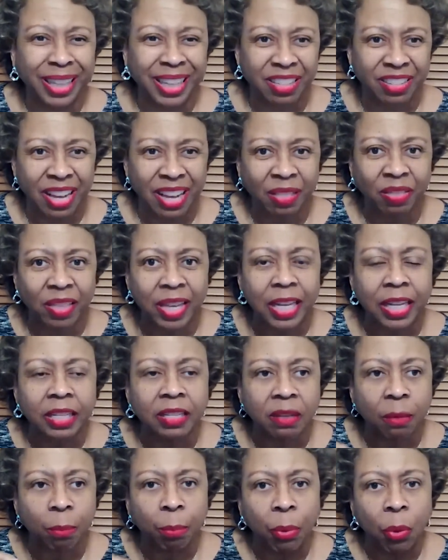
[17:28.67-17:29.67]
Because I think
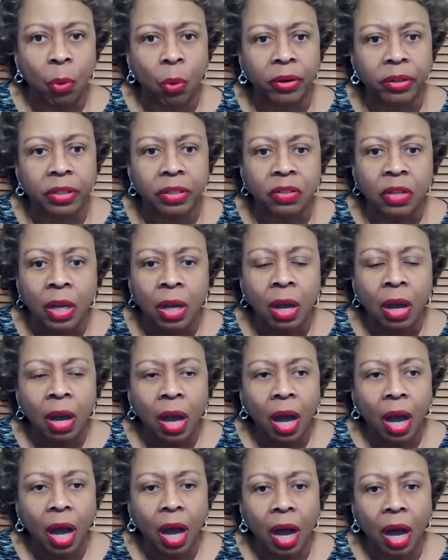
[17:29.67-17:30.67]
it's important.
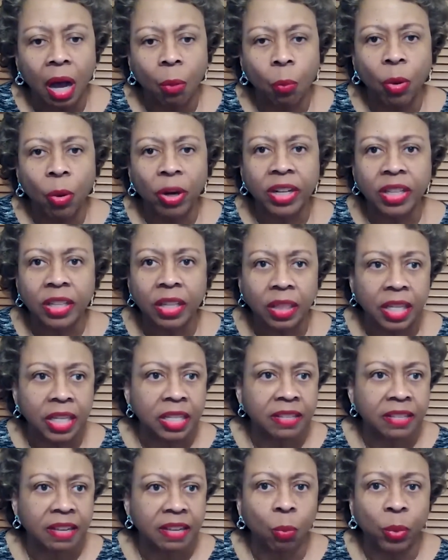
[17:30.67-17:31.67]
One of the
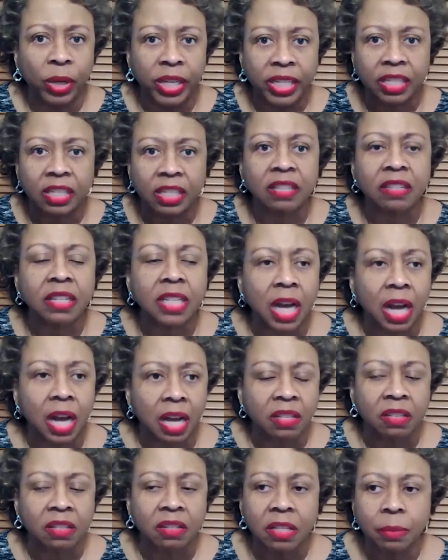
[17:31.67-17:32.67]
things that we
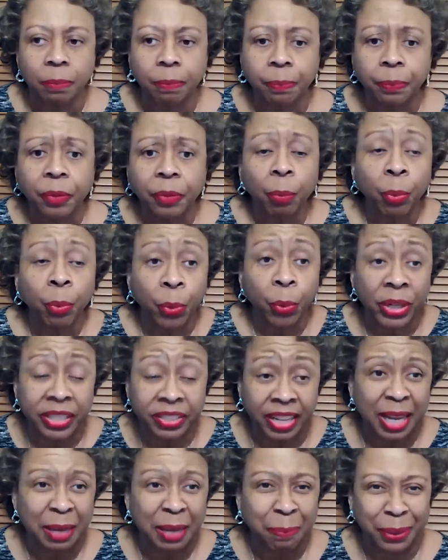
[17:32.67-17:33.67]
discussed
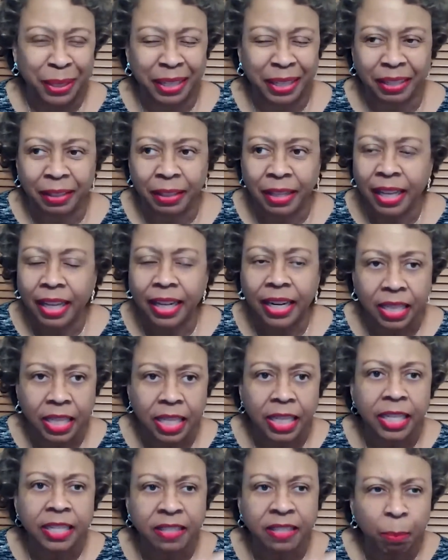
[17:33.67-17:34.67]
pre-taping, and I
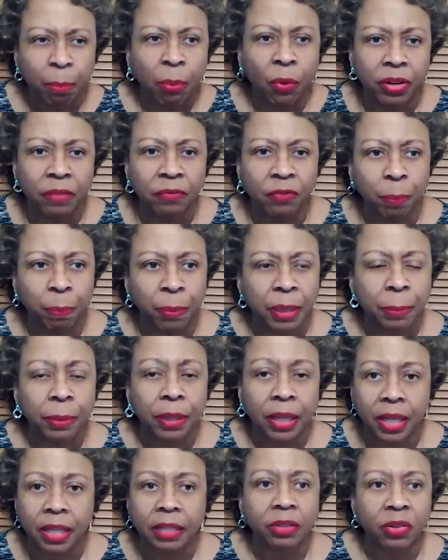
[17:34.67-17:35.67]
think it's important for people to
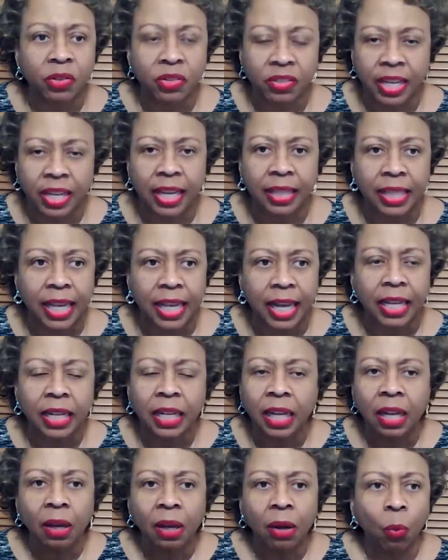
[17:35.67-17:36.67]
understand that
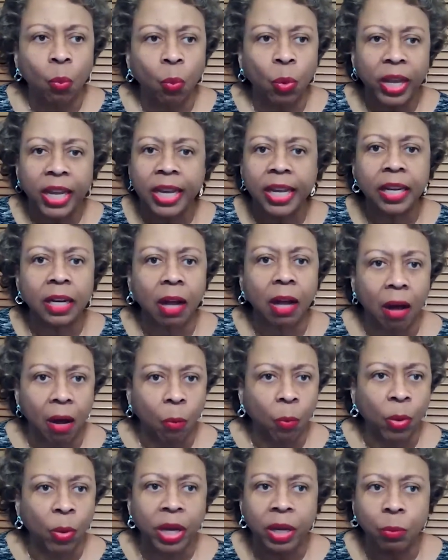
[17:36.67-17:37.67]

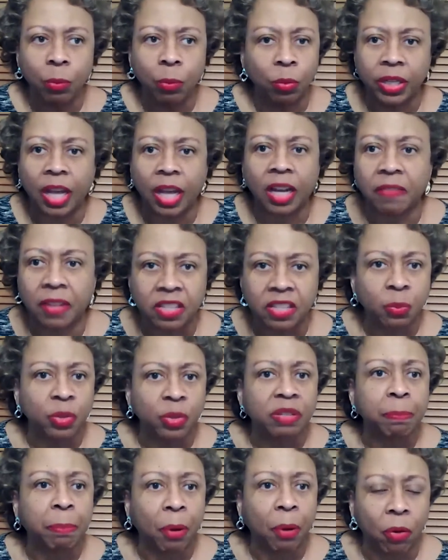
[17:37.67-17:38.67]
none of us
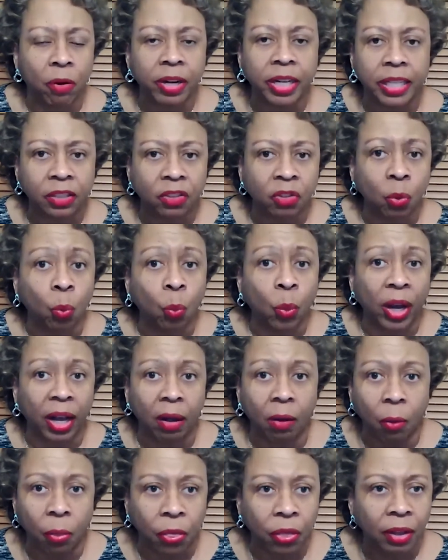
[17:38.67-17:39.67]
was born into
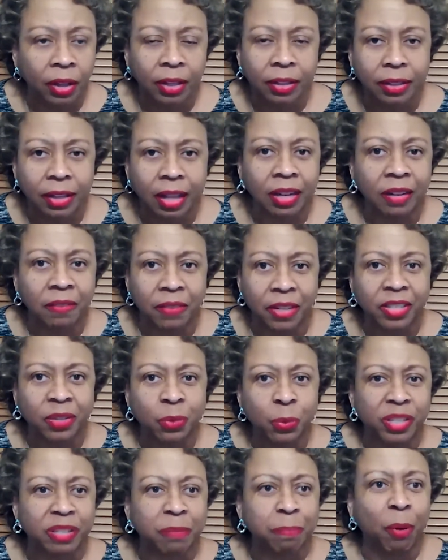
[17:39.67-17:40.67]
wealth. None of us
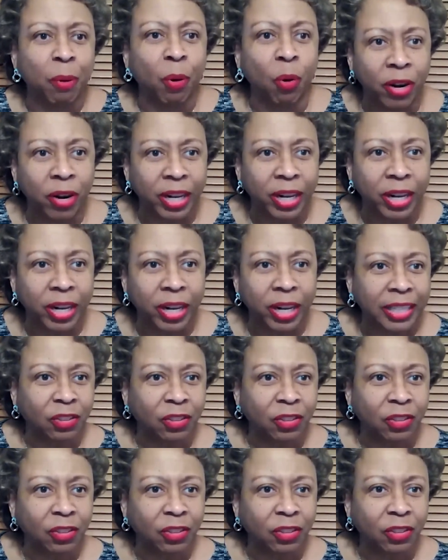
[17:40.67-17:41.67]
was born
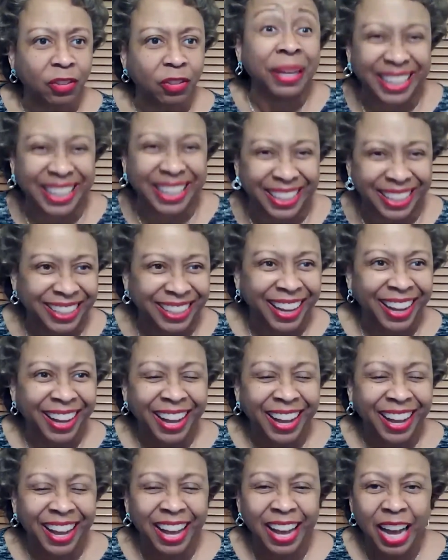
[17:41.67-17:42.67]
into nobility.
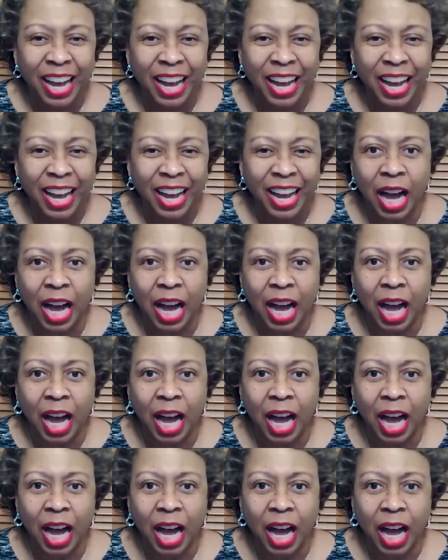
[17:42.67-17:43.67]

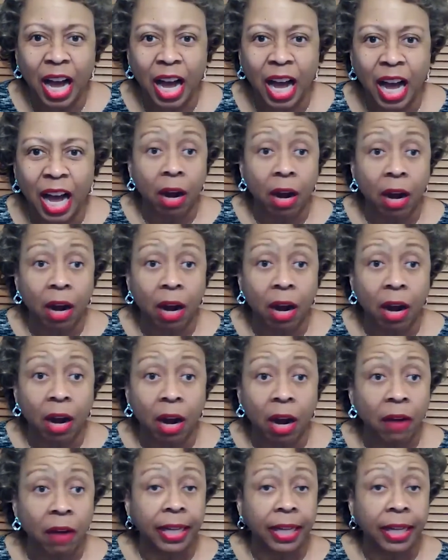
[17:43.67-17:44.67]
We all started
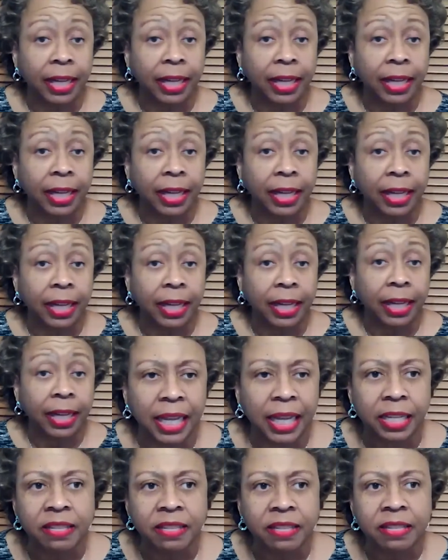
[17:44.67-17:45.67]
at the same
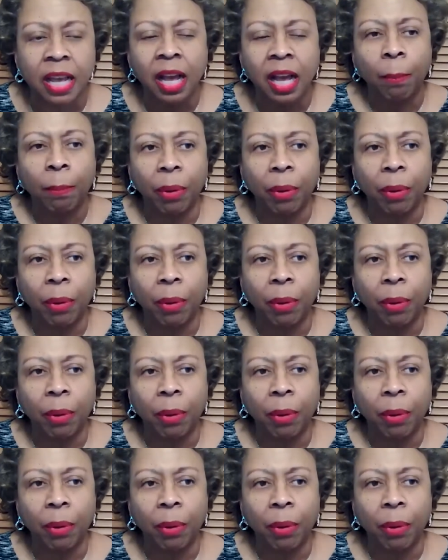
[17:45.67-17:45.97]
place.